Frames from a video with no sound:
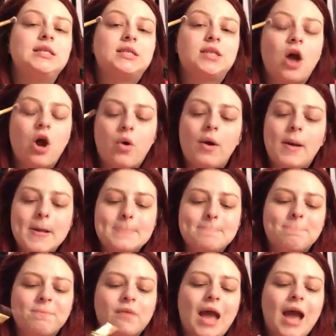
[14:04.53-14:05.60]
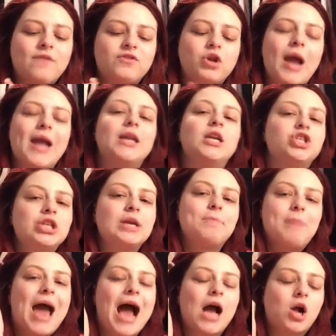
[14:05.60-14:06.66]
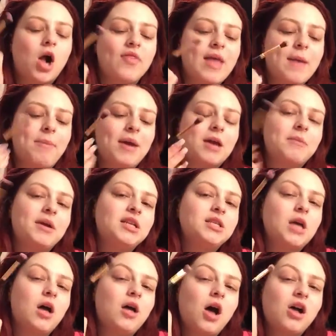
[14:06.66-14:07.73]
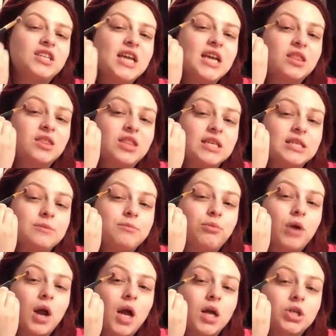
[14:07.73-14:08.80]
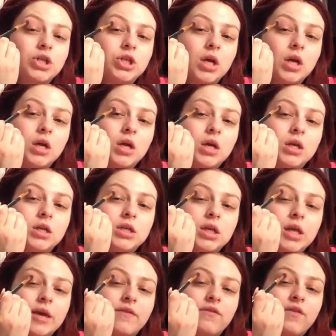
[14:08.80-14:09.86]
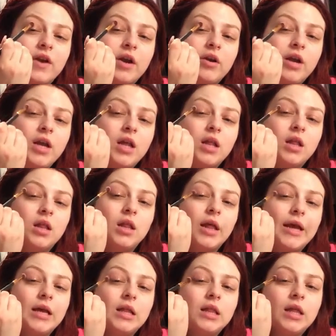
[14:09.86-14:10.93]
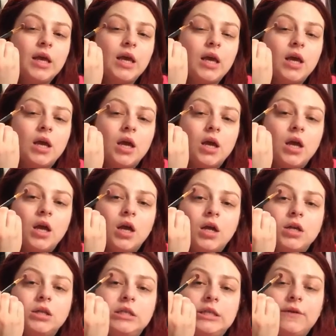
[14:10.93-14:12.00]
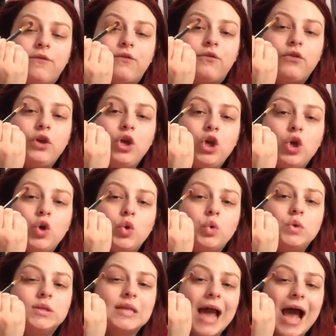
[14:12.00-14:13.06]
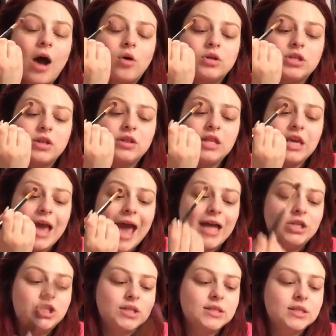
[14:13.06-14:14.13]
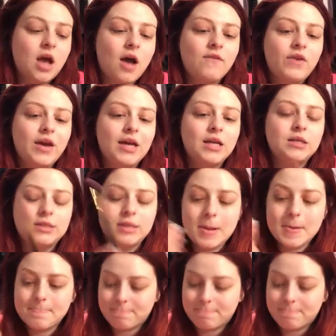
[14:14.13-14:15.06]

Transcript: So after I initially pack on that pigment, I'll take this brush to like very lightly diffuse out the edges of it.